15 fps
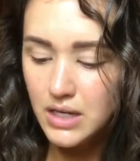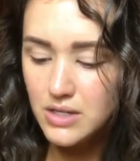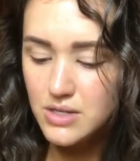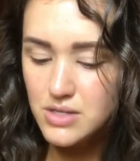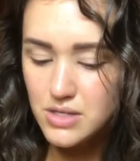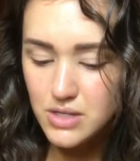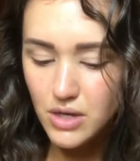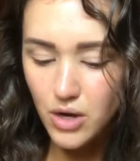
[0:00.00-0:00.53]

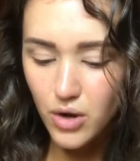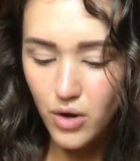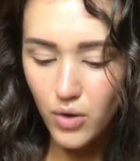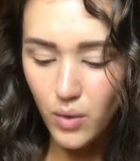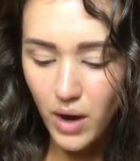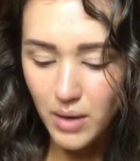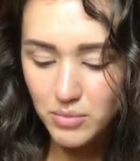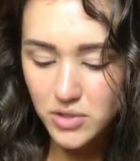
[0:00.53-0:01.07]

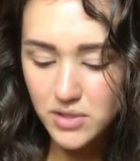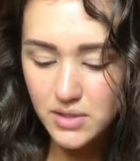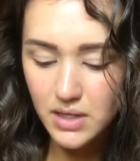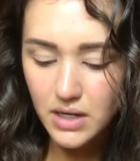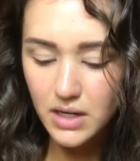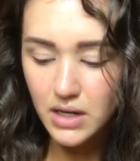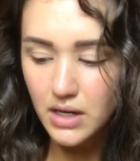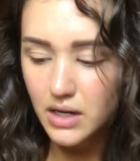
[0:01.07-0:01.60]
So I'm just
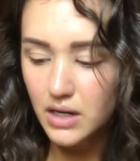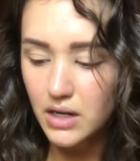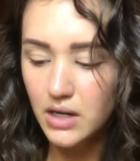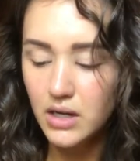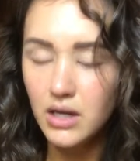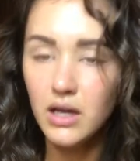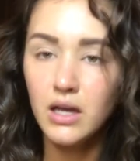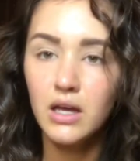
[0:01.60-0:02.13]
gonna,
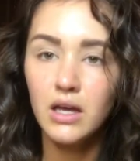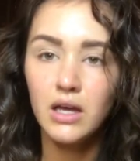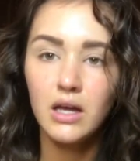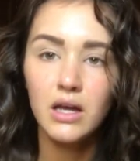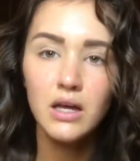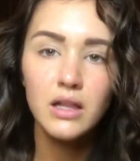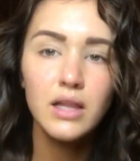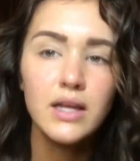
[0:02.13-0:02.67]

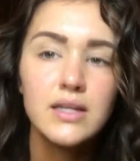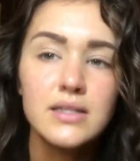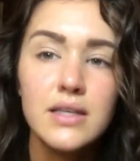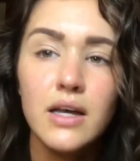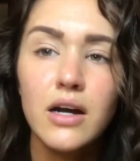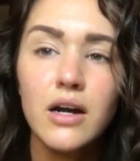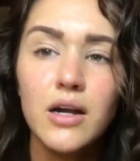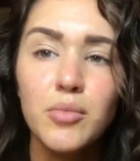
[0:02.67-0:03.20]
like I
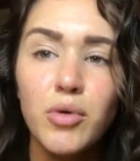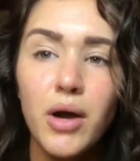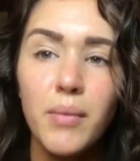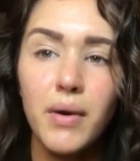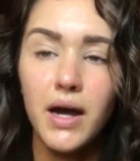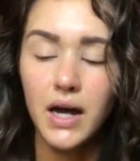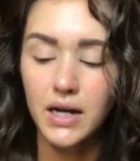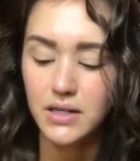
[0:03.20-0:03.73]
said, I already primed
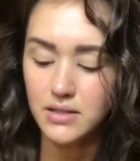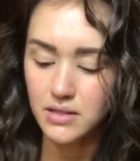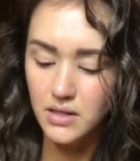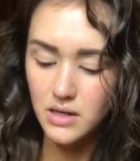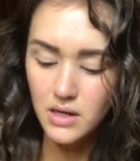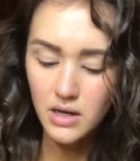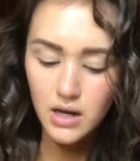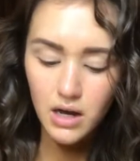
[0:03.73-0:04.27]
my eyes.
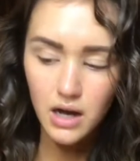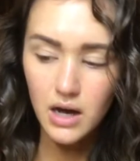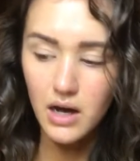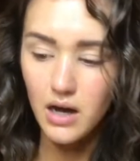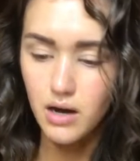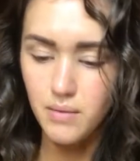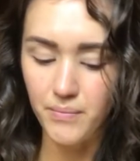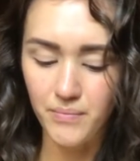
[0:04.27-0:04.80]

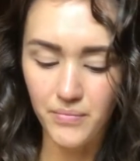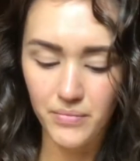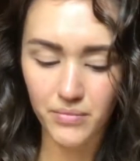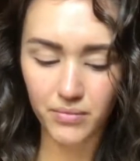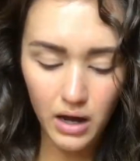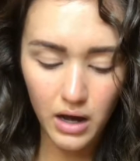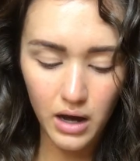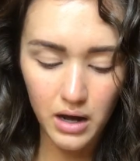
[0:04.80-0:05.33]
I'm
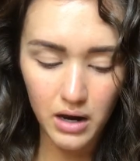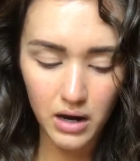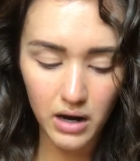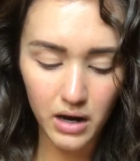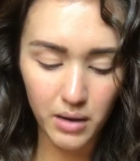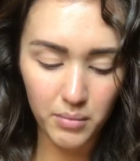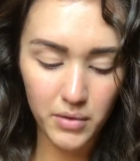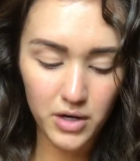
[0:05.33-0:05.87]

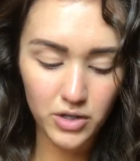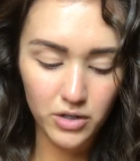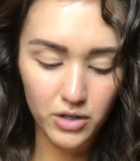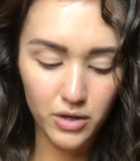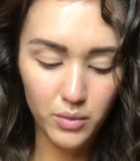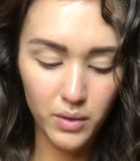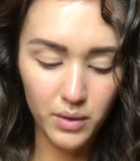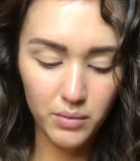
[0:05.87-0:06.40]
gonna
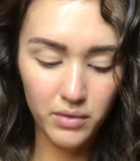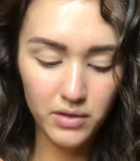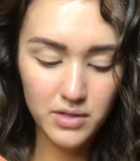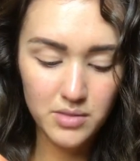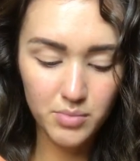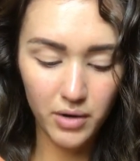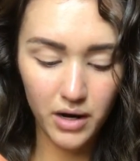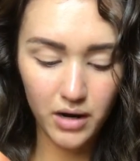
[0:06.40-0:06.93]
go in with
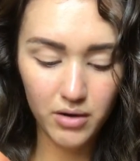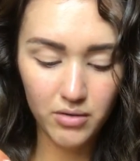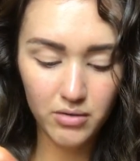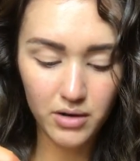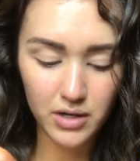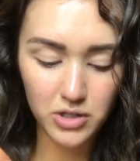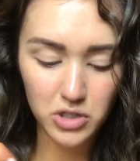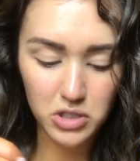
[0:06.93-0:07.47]
this
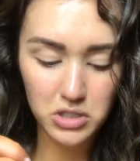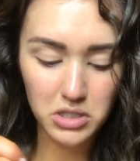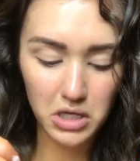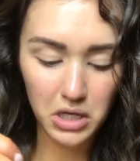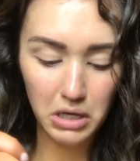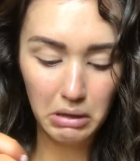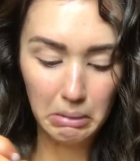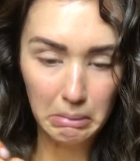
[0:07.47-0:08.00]
brown and just
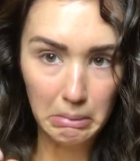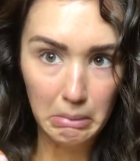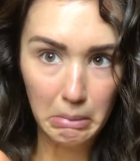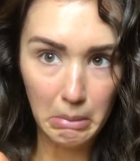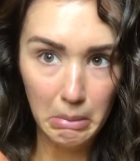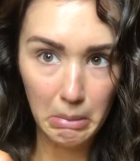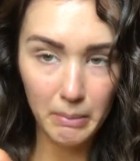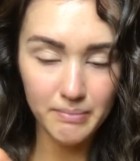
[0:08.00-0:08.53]
like
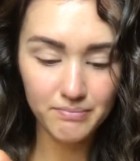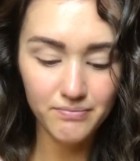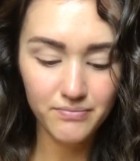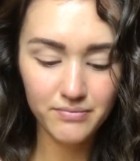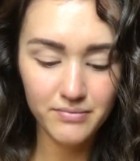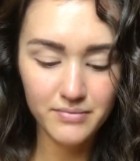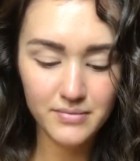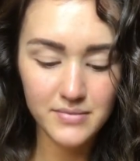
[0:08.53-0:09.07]

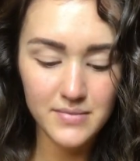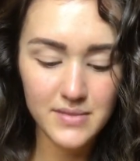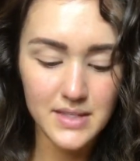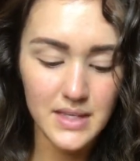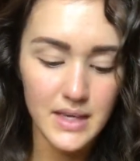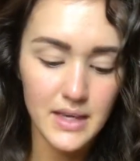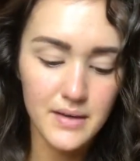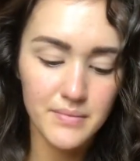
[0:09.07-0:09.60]

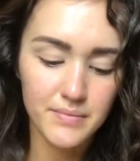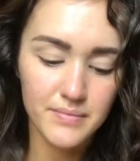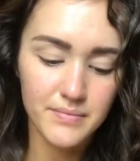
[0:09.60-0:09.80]
see.